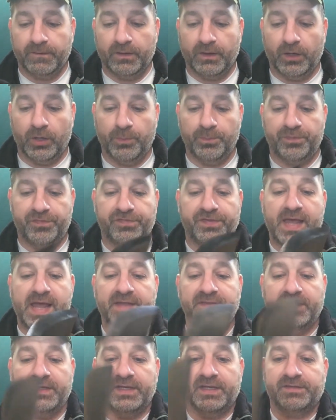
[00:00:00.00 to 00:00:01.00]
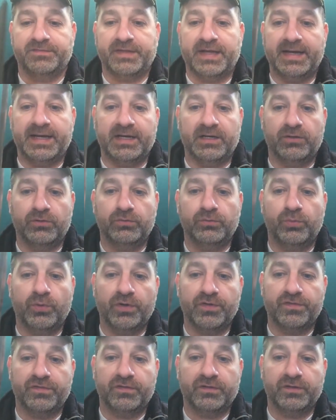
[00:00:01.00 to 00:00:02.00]
Um, sanding it down
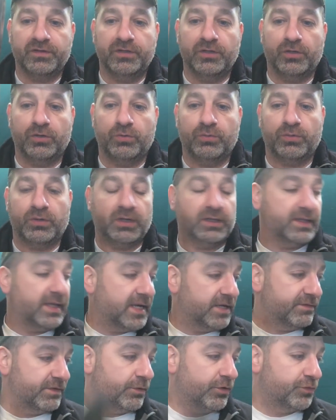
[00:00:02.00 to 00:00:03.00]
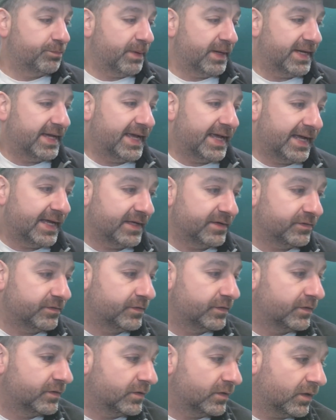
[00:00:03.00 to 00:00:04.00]
was, you know, a lot of it was by
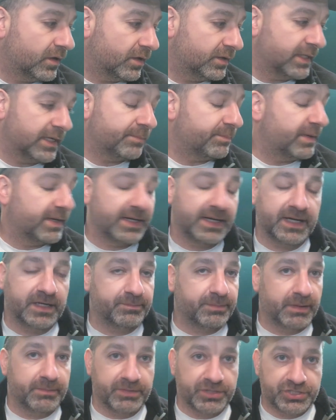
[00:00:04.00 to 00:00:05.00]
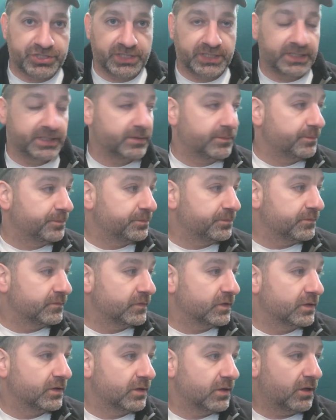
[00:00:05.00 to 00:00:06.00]
hand. Uh, not by hand, by machine.
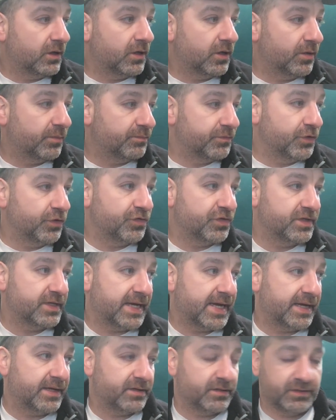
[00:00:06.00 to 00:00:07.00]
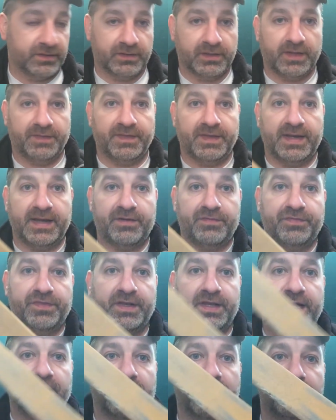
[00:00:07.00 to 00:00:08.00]
Uh, using that. And then after
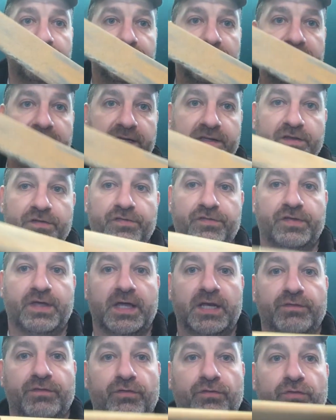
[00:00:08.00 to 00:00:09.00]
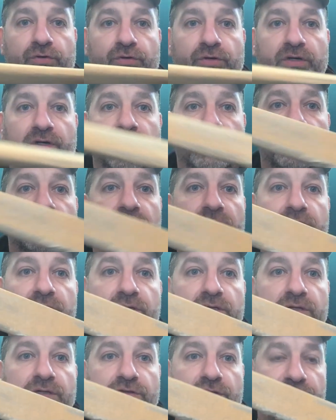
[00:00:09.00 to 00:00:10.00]
that, I made this out of a ruler,
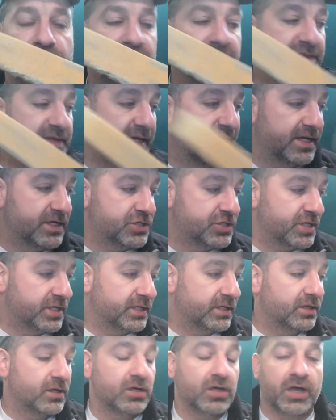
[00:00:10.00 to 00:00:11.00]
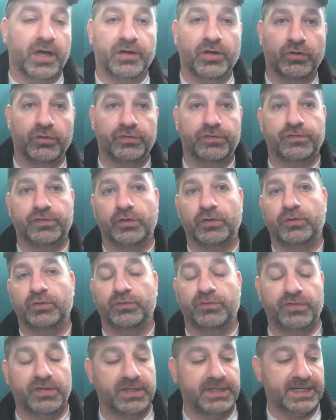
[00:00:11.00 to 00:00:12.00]
just to get the edging, and
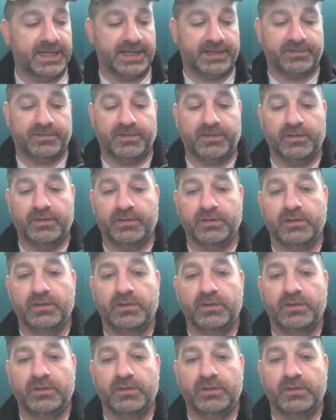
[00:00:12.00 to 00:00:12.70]
also to get